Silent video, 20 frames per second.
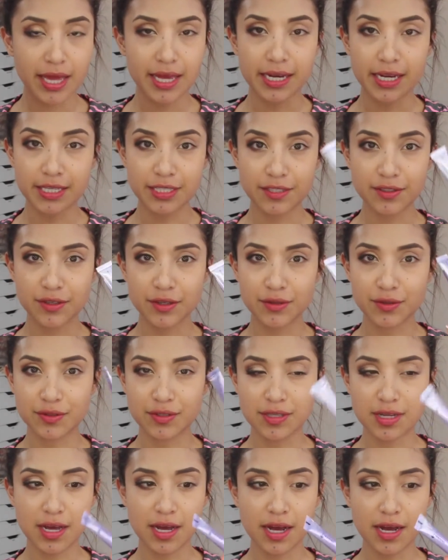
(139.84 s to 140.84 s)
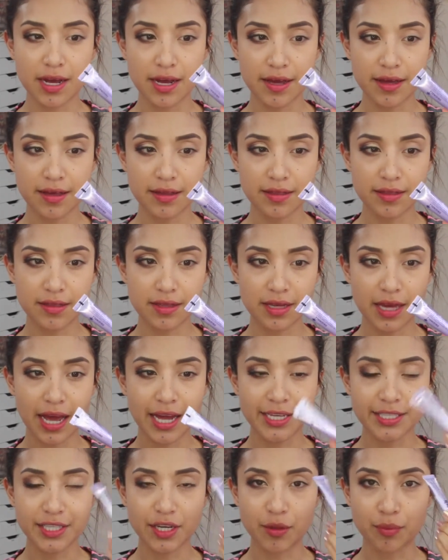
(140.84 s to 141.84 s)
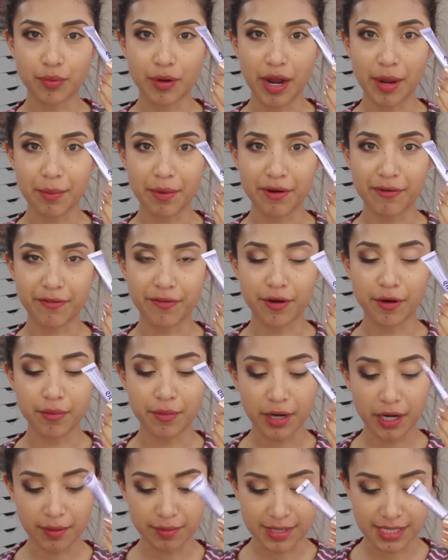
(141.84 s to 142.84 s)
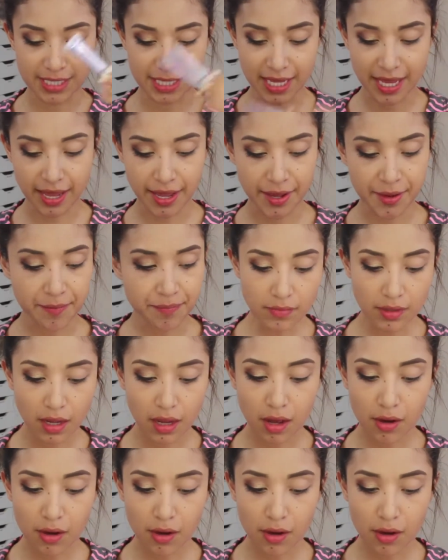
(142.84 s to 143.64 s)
And I just used the eyeshadow primer from Urban Decay.